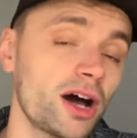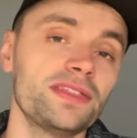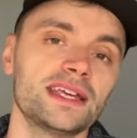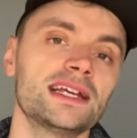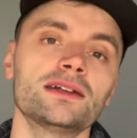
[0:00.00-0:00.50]
I
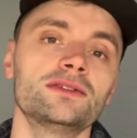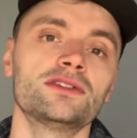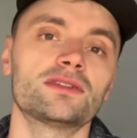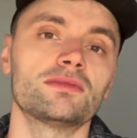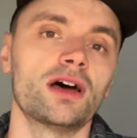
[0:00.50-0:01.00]
think
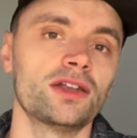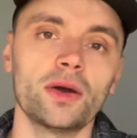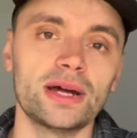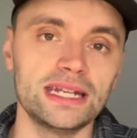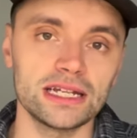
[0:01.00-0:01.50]
England are
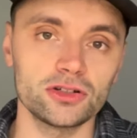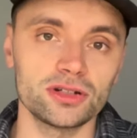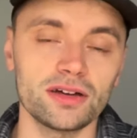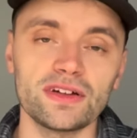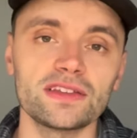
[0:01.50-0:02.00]
nowhere near good
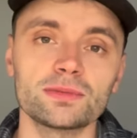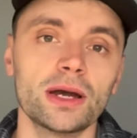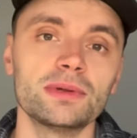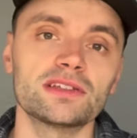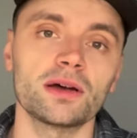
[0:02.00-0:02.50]
enough at this
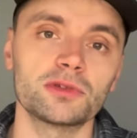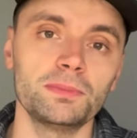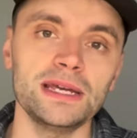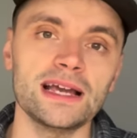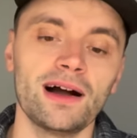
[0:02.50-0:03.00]
moment in time to
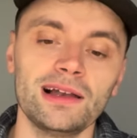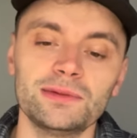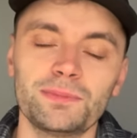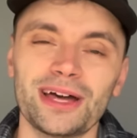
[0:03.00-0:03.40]
beat Ireland,